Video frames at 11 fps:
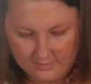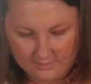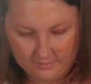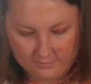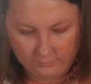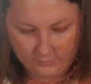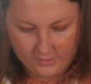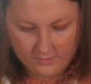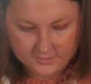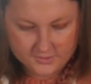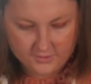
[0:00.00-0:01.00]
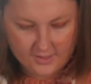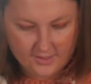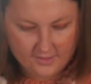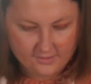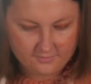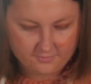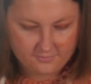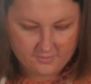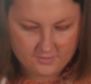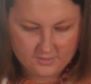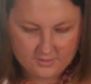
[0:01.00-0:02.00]
And we also have
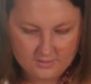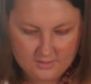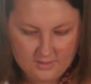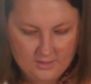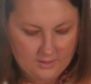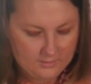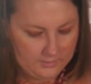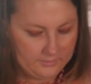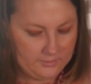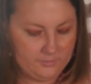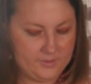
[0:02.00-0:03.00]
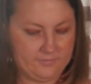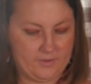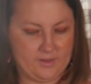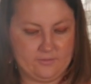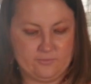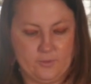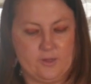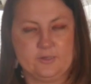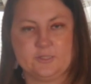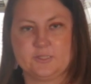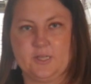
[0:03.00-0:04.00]
a little bit of ice
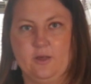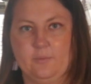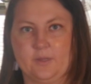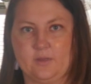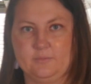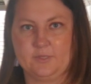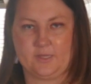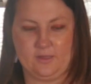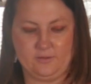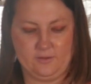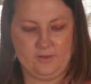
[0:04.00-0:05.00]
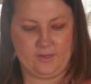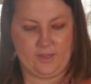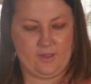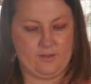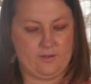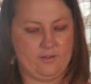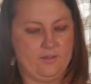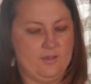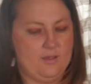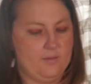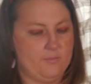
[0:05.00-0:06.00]
water just to help it come together. Again,
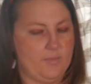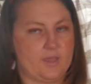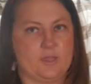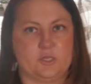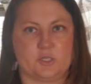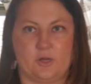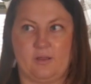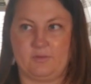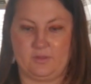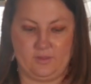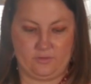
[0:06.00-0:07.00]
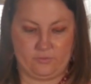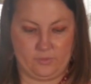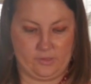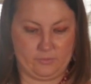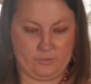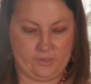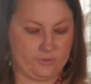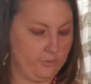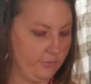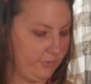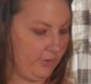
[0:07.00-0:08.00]
making sure everything's really, really
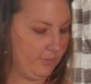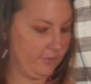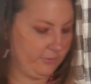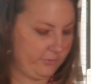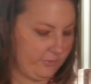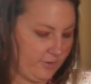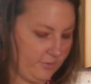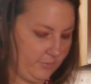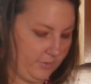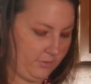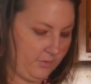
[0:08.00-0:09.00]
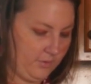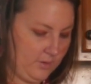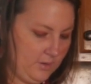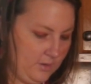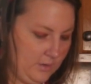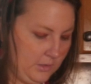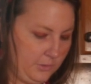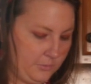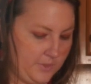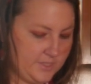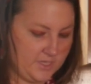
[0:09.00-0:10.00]
cold. So I'm going to start with
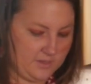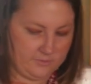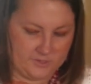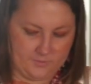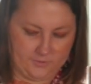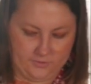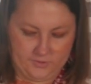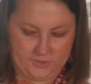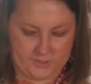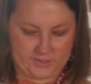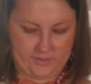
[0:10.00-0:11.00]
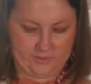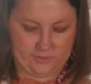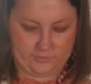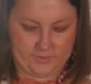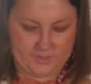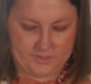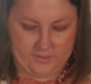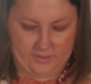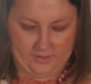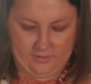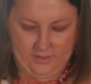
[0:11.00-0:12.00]
3 tablespoons, just kind of drizzle
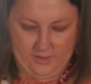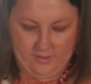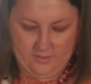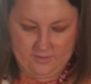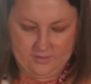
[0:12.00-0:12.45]
it in there.